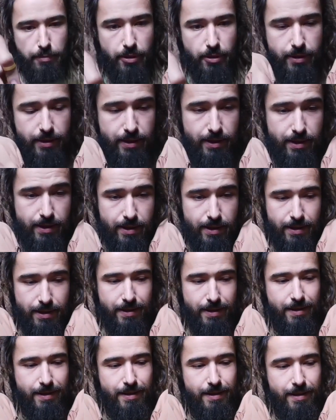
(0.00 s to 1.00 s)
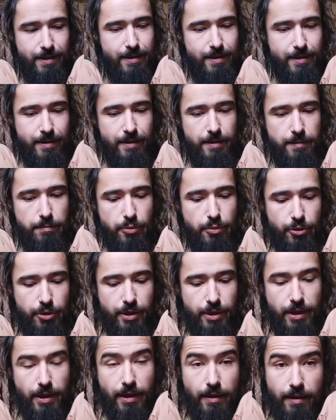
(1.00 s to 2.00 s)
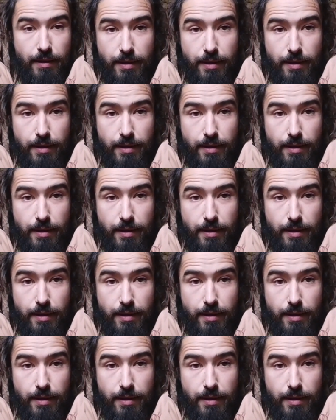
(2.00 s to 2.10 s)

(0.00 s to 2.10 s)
putting one between